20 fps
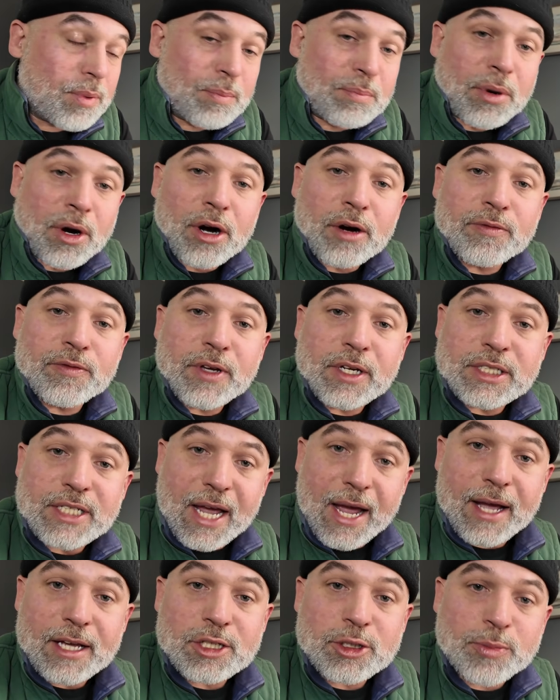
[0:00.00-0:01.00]
Perfect
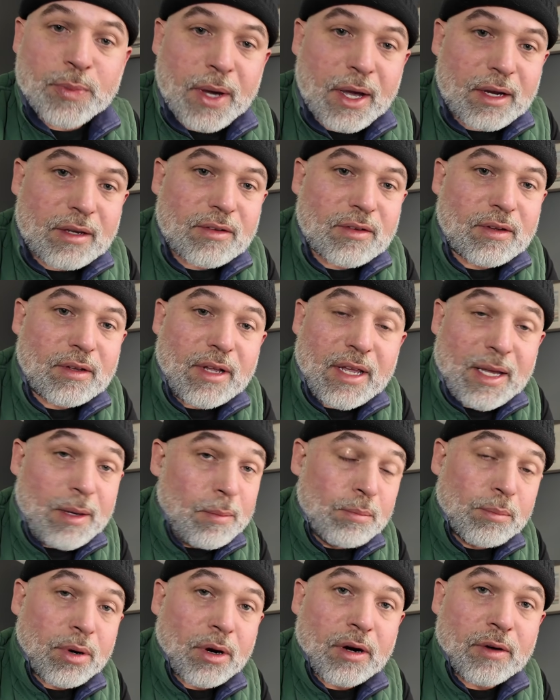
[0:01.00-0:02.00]
aspect,
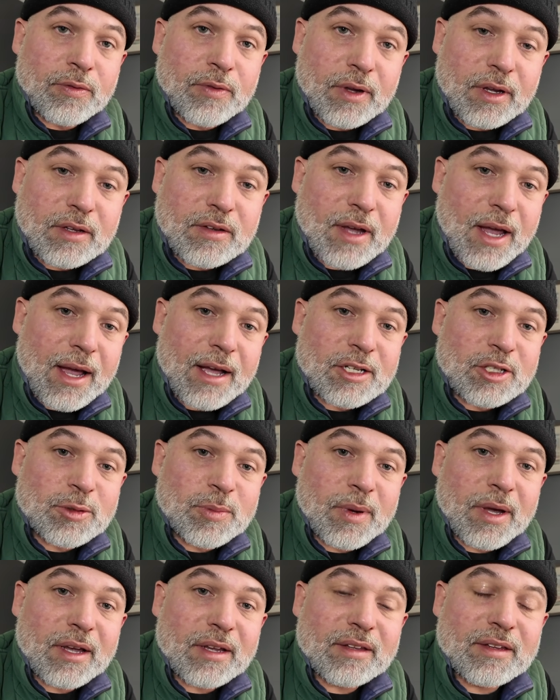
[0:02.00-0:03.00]
imperfect
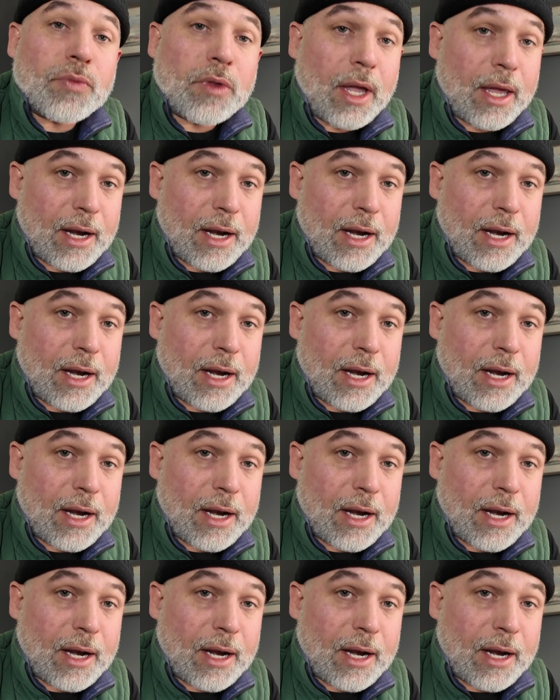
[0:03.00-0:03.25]
aspect.